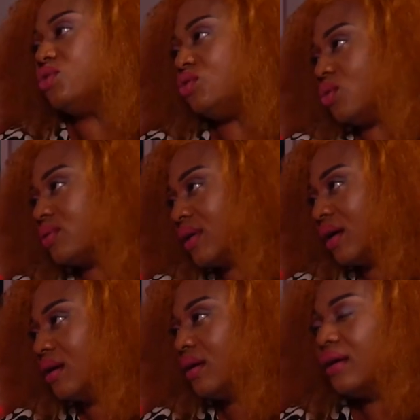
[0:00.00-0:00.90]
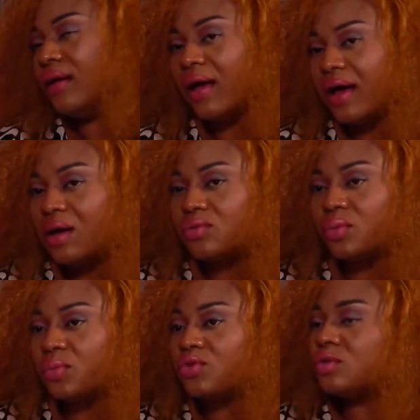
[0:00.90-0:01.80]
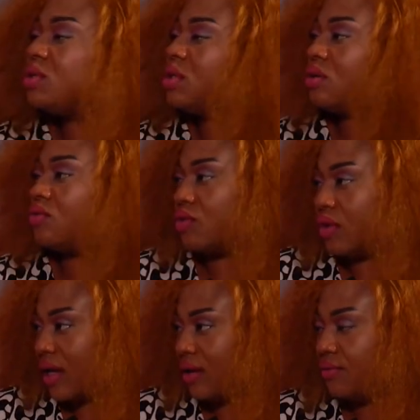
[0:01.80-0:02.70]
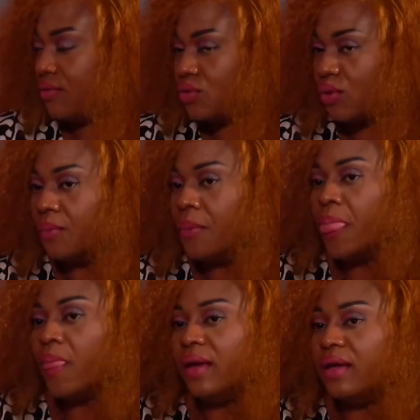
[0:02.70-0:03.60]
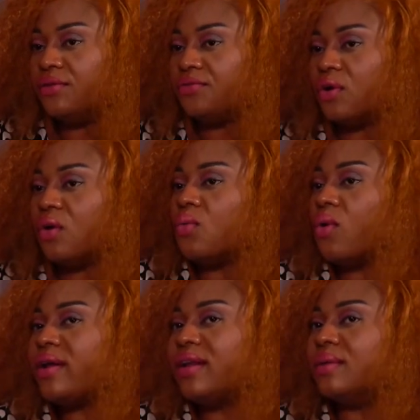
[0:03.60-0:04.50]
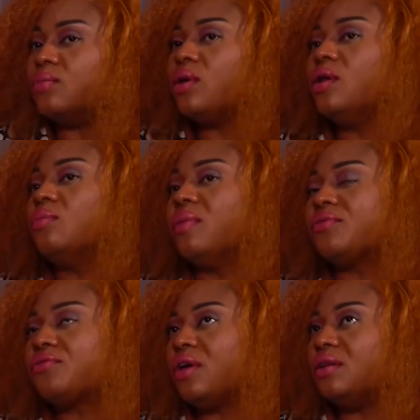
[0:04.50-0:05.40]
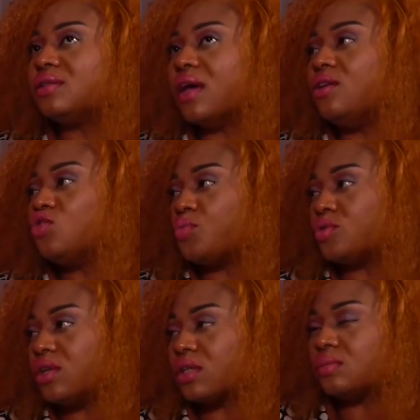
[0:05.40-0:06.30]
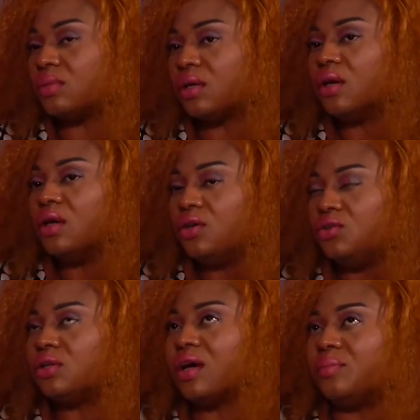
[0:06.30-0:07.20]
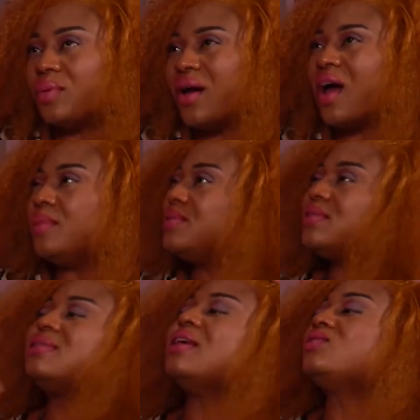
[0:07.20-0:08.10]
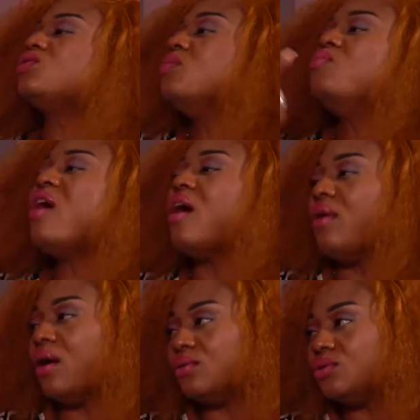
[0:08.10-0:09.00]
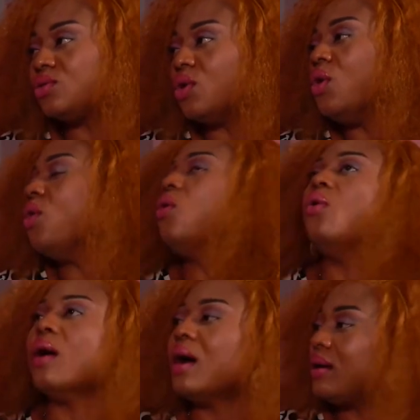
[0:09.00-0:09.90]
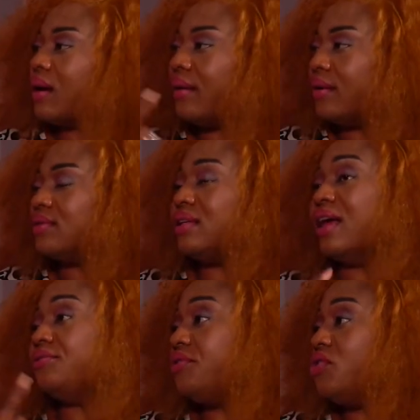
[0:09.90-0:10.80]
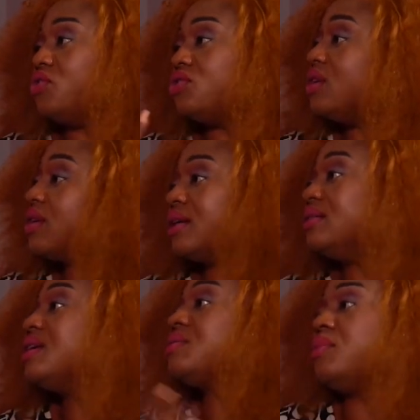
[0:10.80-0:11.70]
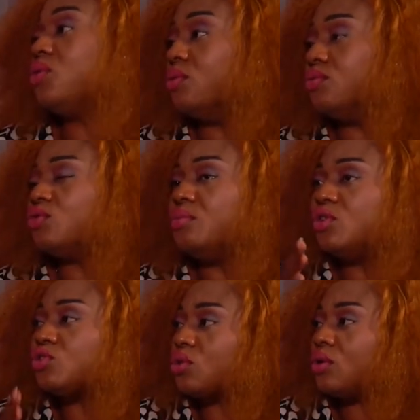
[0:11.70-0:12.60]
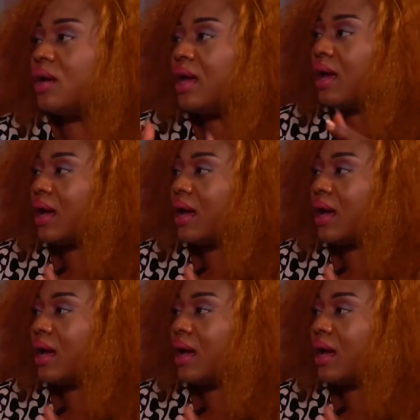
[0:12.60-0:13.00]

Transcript: daughter. I am supposed to be the love of your life. So, if you are worried that I'm going out with my friends and you need to protect me, you can perhaps stay somewhere around or hang around till I finish. Then you can take me home to be sure Ooh.